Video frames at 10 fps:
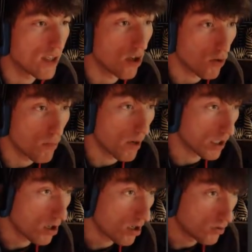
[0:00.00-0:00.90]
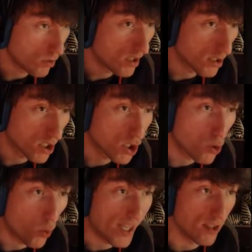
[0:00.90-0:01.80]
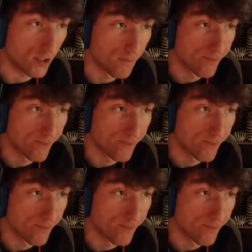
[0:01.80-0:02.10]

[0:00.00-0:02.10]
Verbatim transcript: Oh my god, really? It's squealing.